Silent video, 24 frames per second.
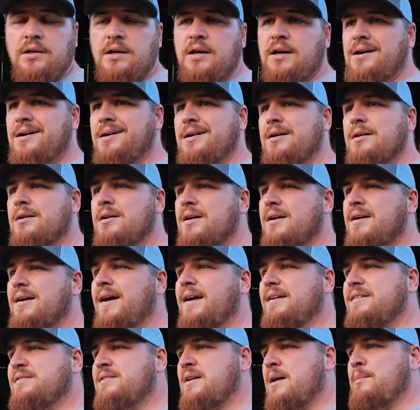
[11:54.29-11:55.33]
Uh,
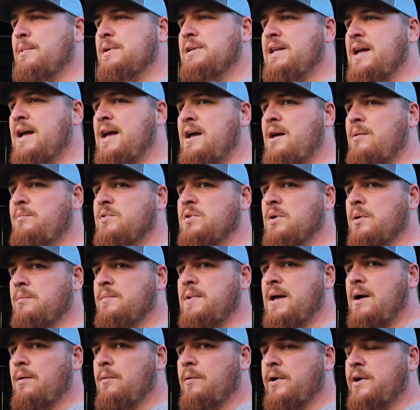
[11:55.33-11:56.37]
it's summertime, so I'm
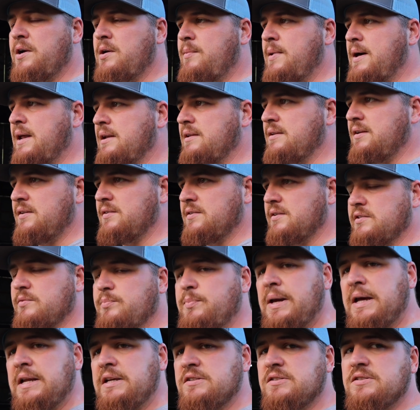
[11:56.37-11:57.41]
not worried about it. These are
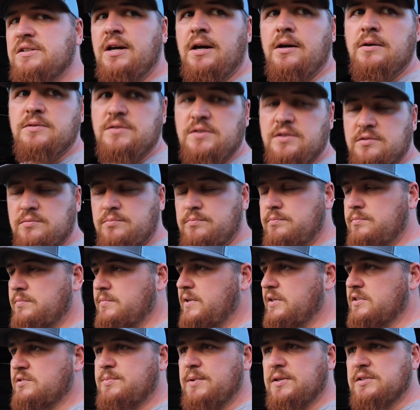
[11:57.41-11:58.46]
Spanish goats. They're,
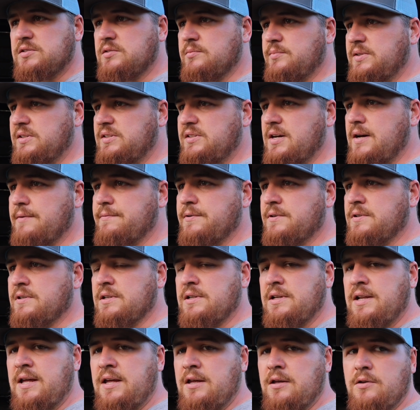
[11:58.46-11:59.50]
they're supposed to be tougher
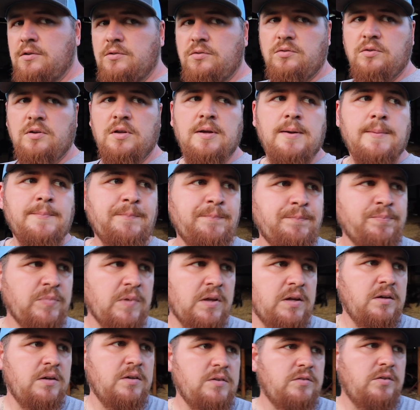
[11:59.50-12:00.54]
than nails.
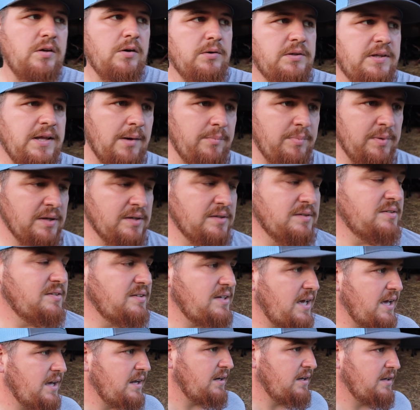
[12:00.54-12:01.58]
So, with that being
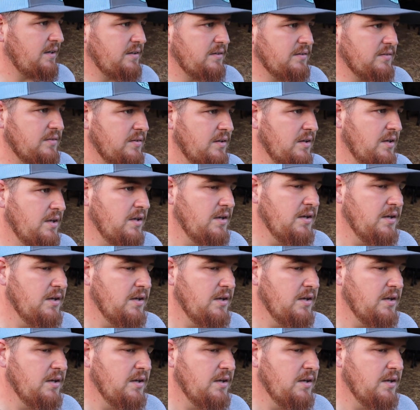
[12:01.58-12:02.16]
said is...